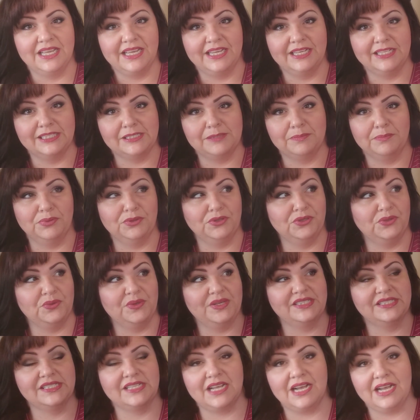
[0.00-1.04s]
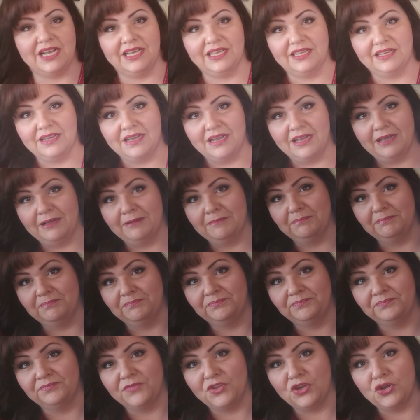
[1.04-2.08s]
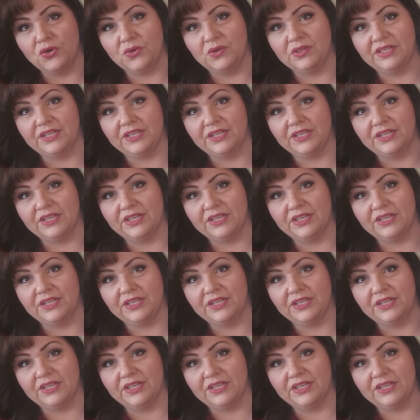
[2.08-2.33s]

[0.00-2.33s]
It's blue. It's got no